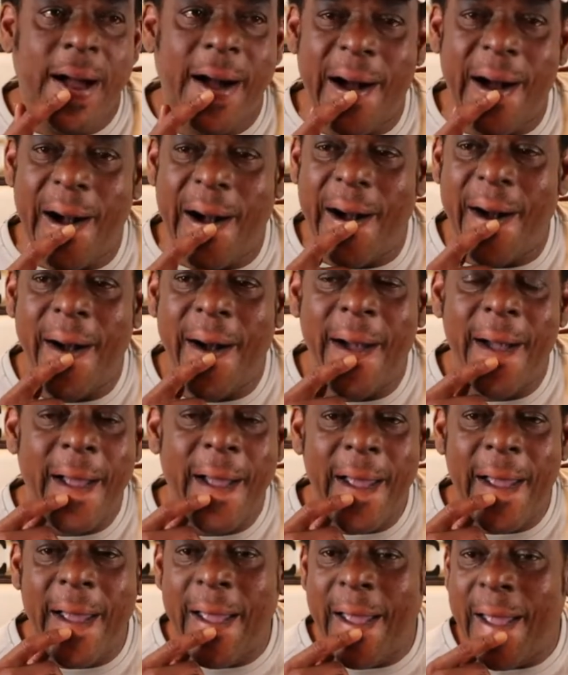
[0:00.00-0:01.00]
uh,
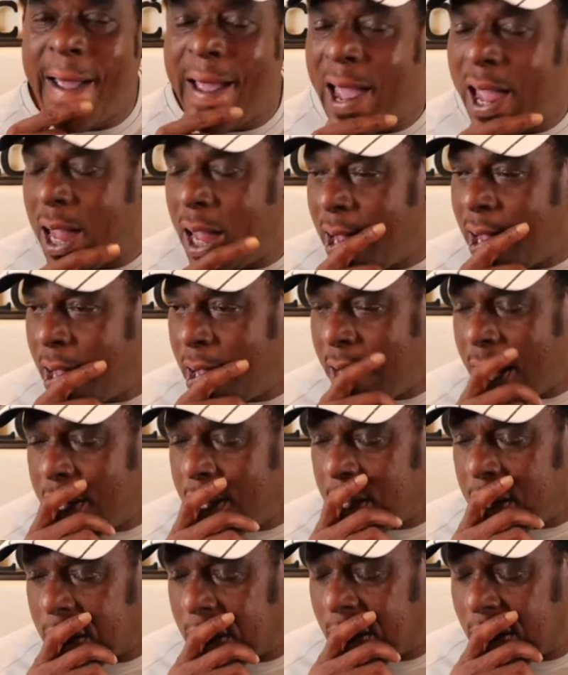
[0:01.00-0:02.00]

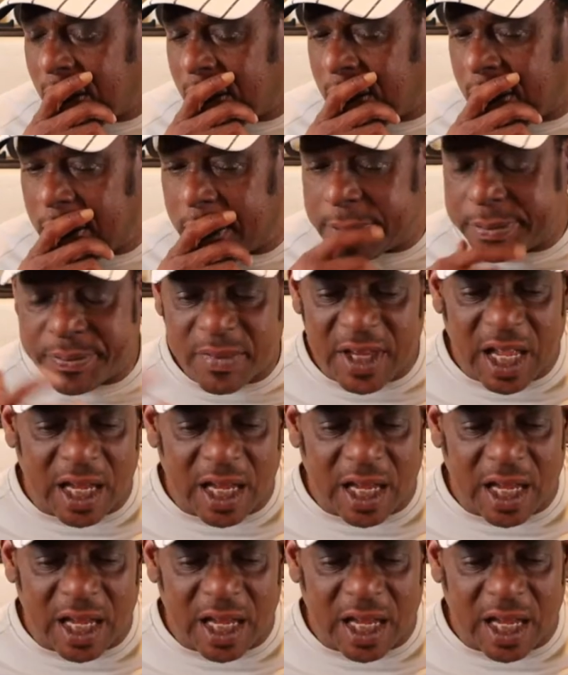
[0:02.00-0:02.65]
uh,